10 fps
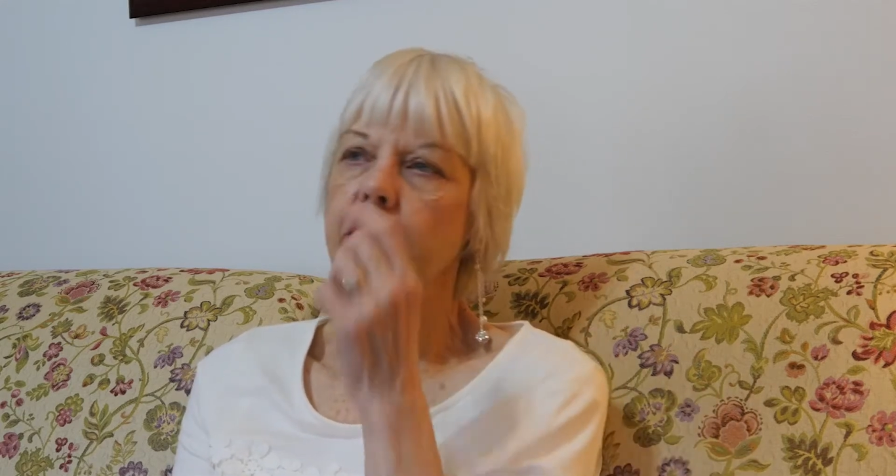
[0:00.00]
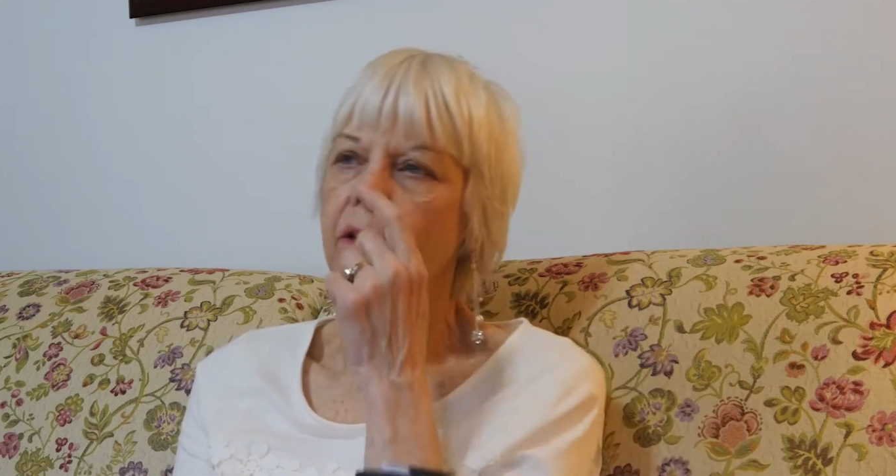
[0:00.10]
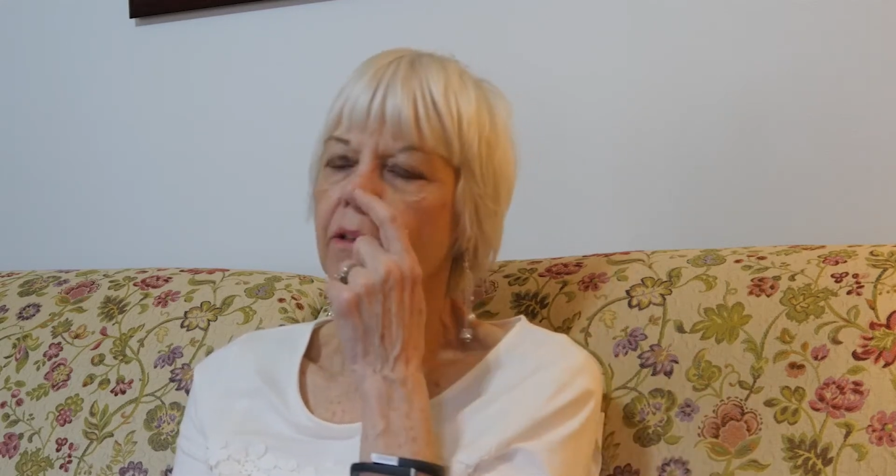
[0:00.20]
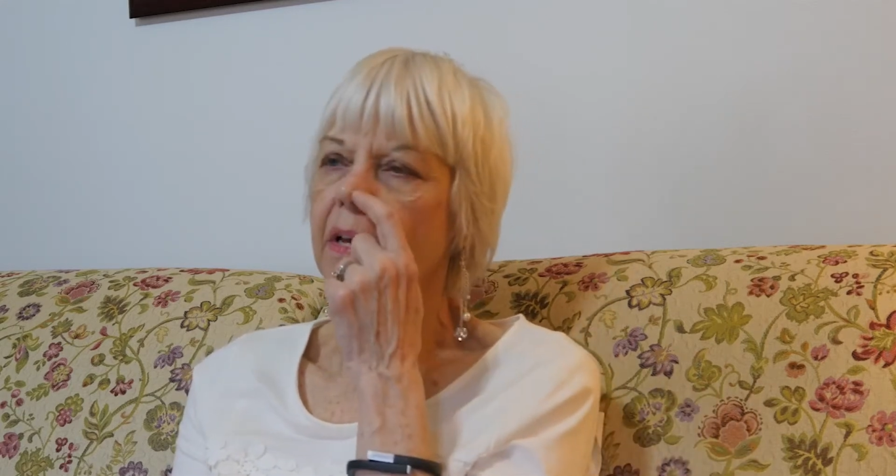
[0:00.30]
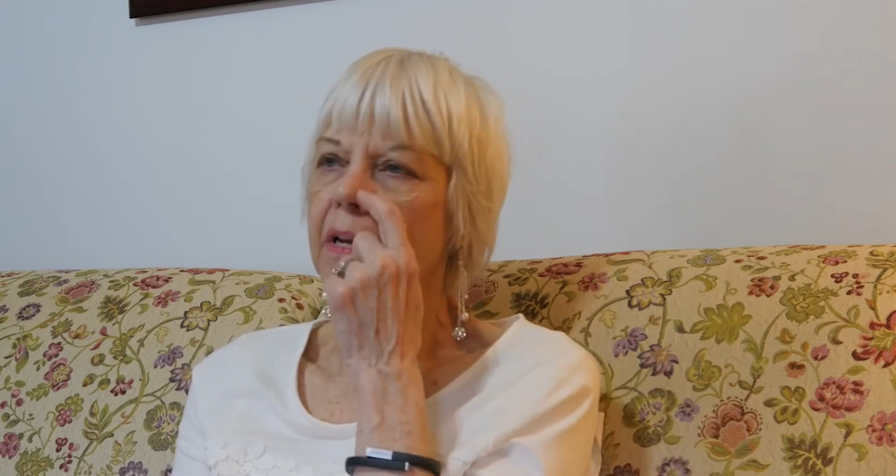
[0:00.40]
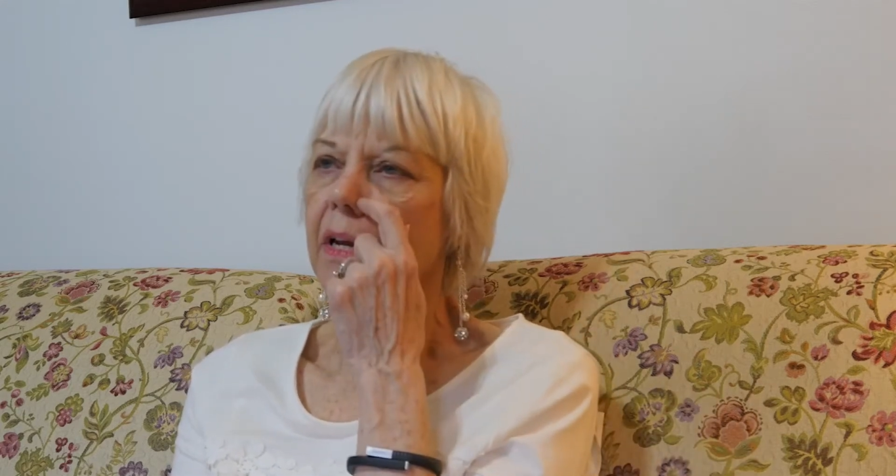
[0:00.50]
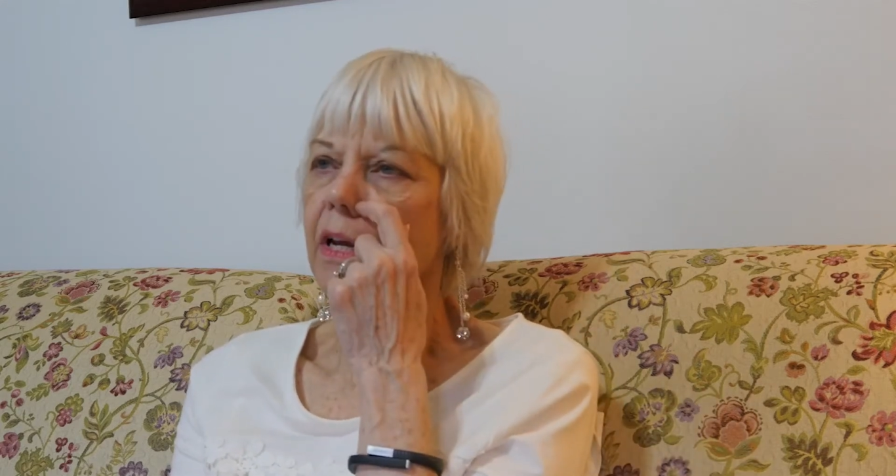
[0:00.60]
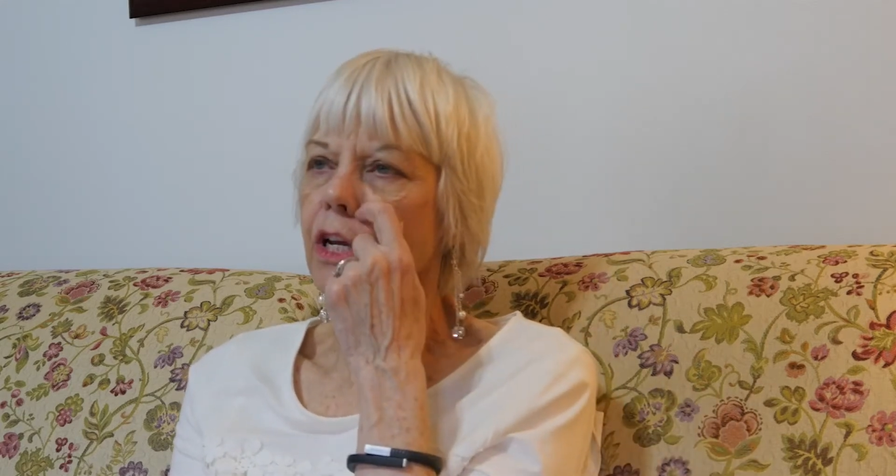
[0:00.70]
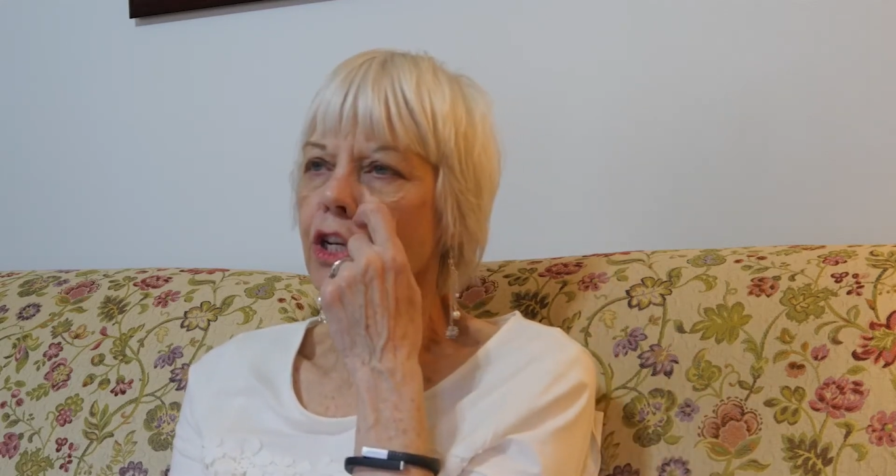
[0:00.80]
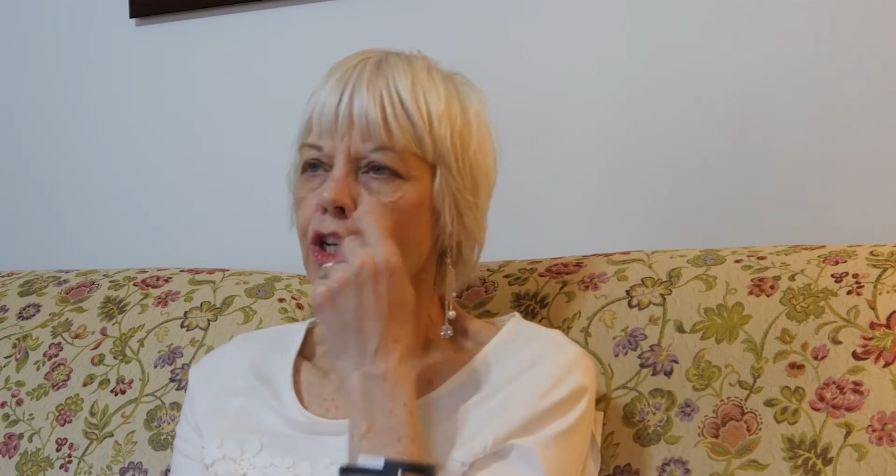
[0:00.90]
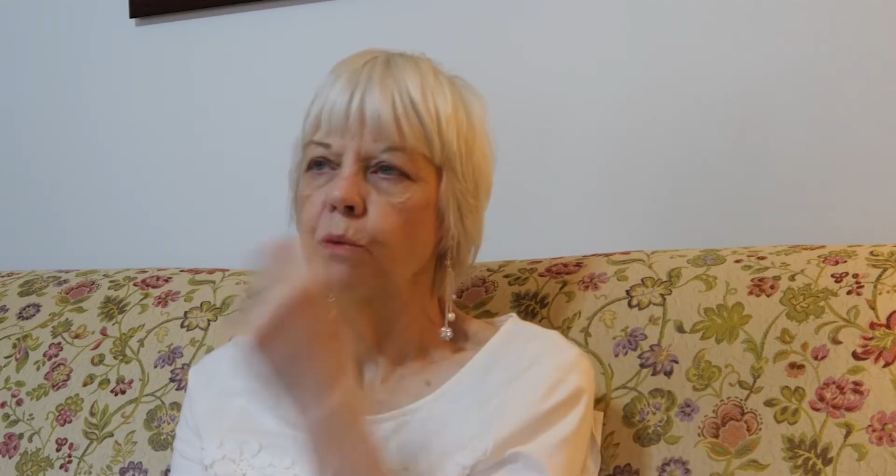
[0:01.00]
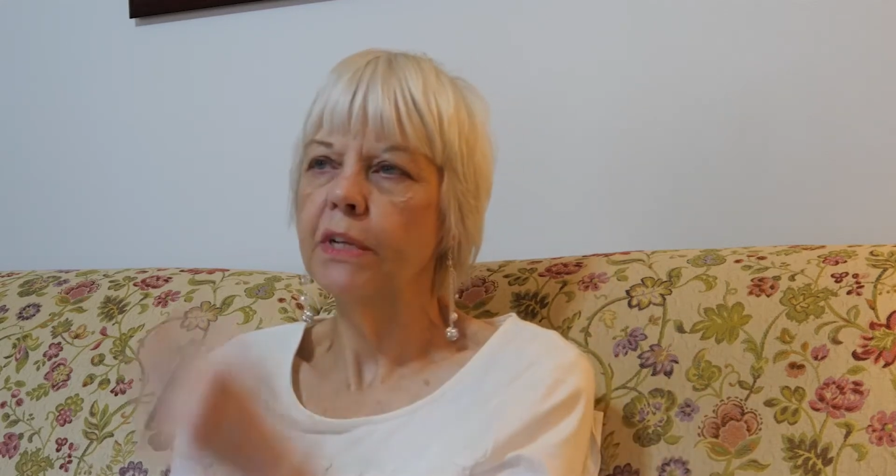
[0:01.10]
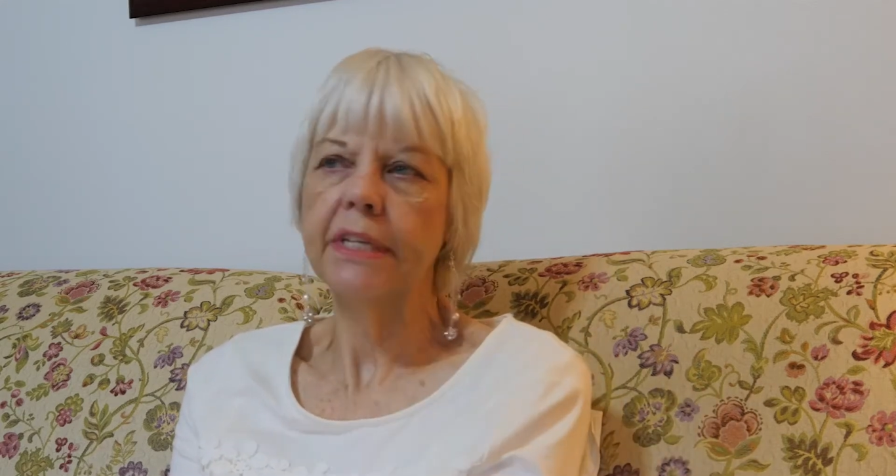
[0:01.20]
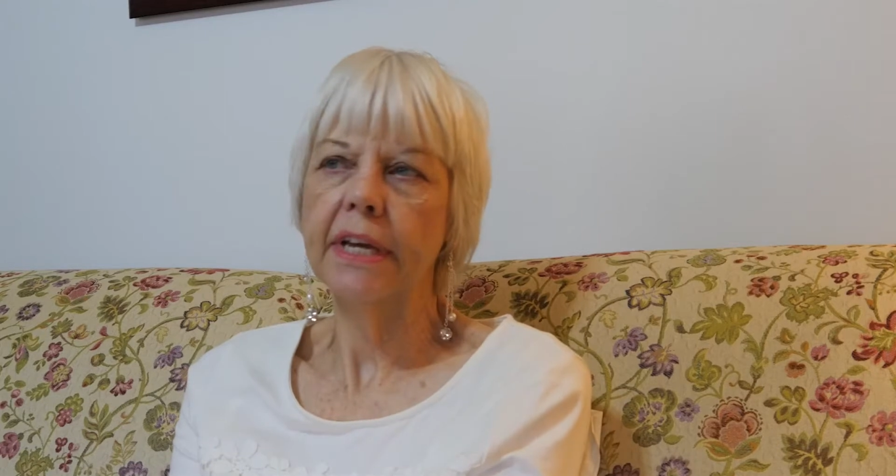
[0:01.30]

So then she would